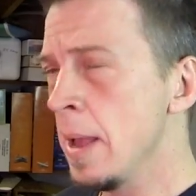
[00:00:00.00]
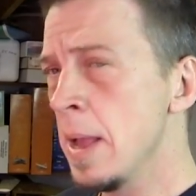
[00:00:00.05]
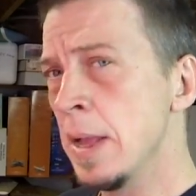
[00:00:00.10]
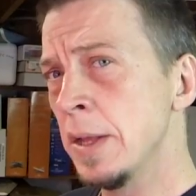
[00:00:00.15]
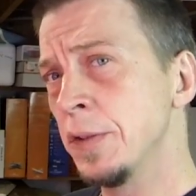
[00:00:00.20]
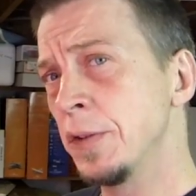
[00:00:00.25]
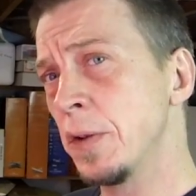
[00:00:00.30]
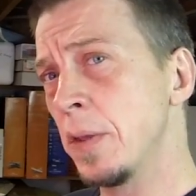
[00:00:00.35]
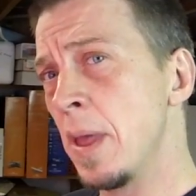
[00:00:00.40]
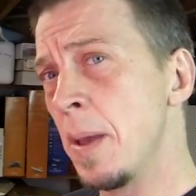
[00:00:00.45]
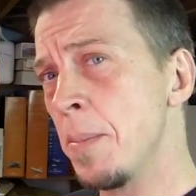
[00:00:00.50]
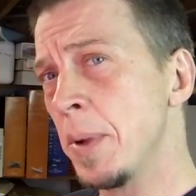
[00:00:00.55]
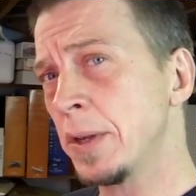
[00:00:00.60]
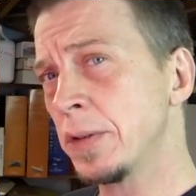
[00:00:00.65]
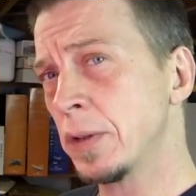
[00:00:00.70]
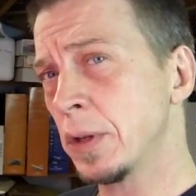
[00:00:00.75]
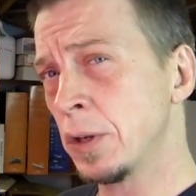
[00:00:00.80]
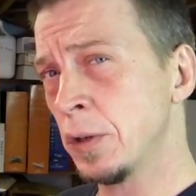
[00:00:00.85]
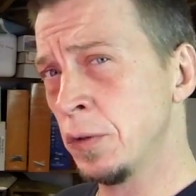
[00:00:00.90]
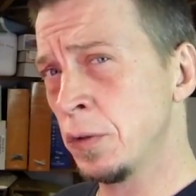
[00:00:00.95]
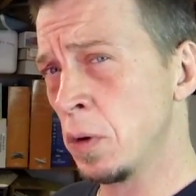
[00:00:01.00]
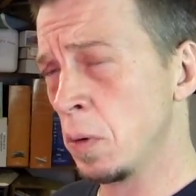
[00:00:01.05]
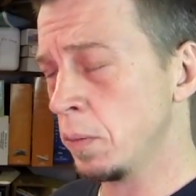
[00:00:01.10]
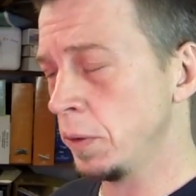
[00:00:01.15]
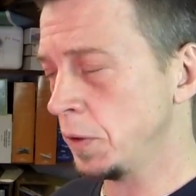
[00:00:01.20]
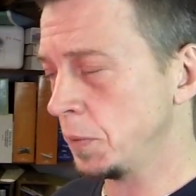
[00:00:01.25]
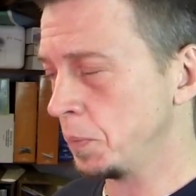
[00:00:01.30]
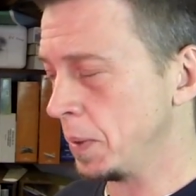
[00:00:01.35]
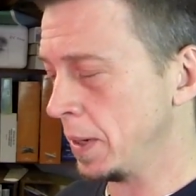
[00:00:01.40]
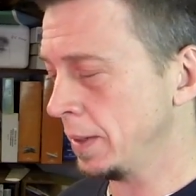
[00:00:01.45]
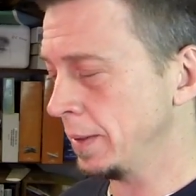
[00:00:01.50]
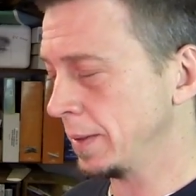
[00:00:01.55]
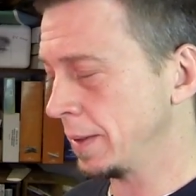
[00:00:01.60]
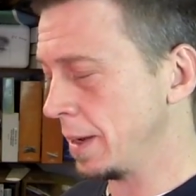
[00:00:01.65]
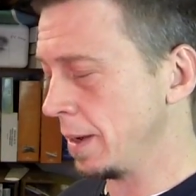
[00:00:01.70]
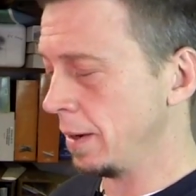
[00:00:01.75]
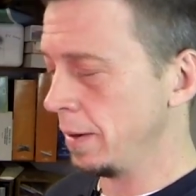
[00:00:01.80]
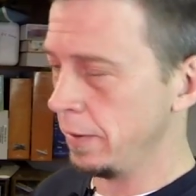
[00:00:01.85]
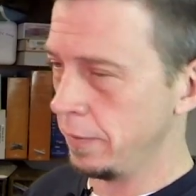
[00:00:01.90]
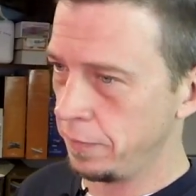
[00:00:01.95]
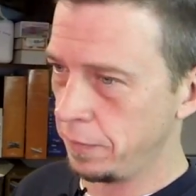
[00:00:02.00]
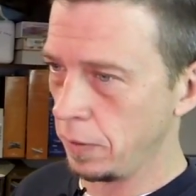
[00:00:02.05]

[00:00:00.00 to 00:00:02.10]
So that makes the control response kind of